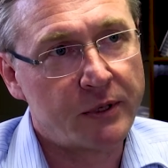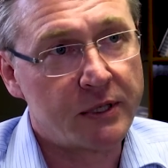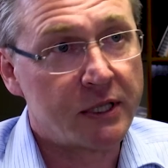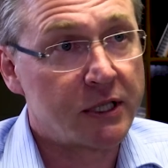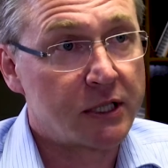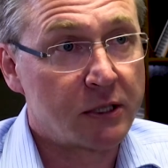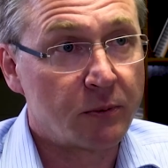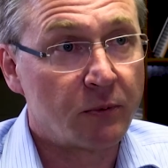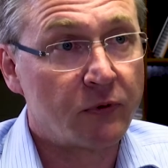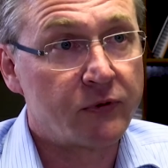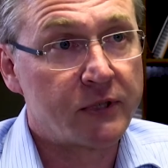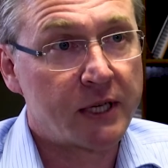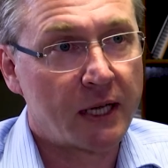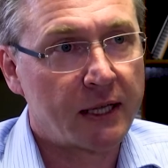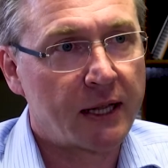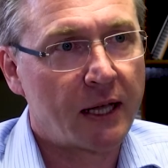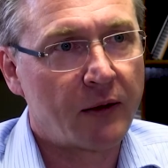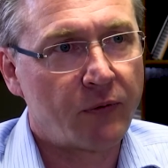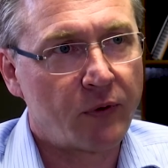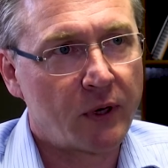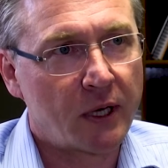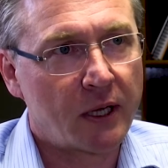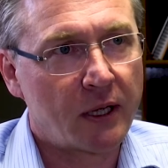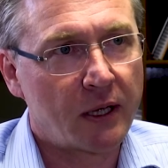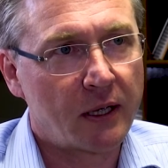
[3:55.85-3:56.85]
system of South
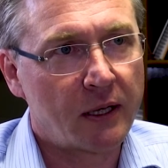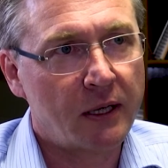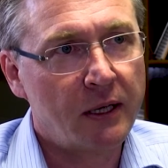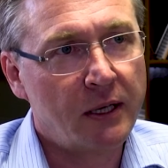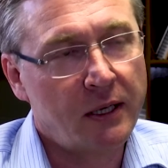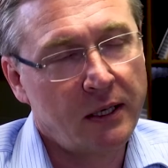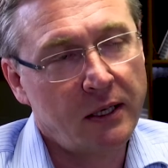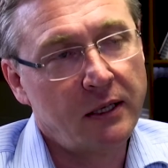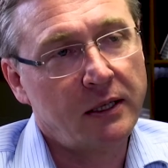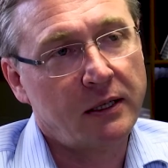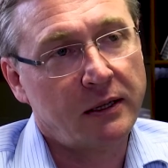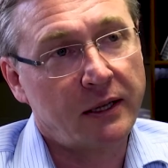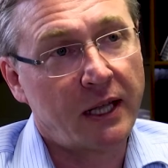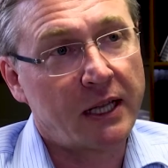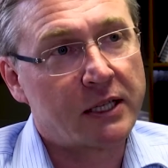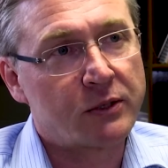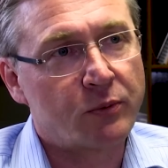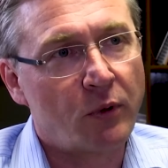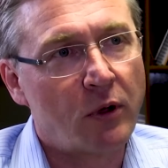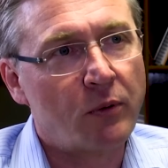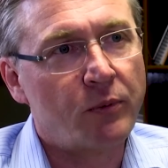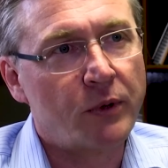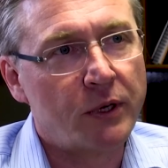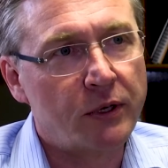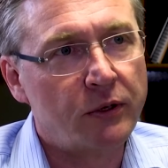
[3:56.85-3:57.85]
Africa. That's
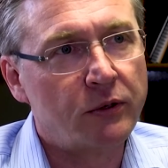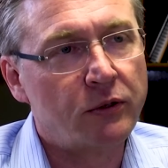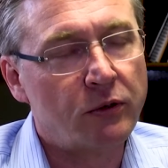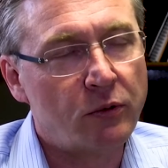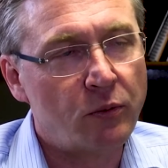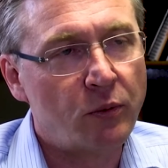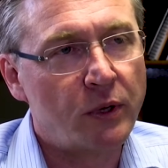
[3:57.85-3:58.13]
what we do.